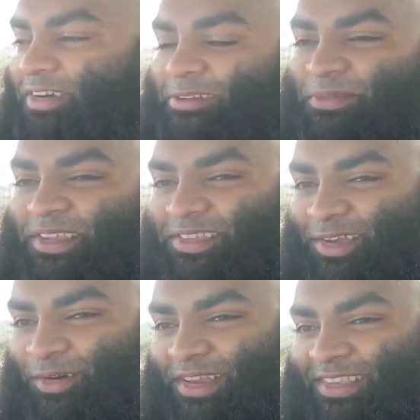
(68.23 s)
like 5
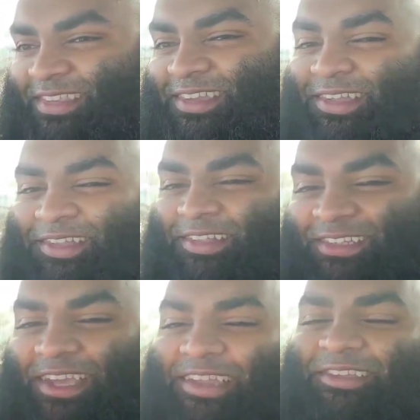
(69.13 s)
minutes ago and he's still
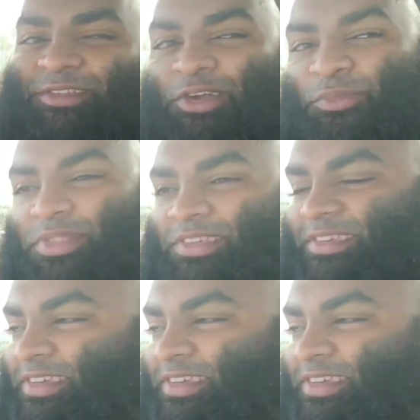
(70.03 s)
checking his alarm with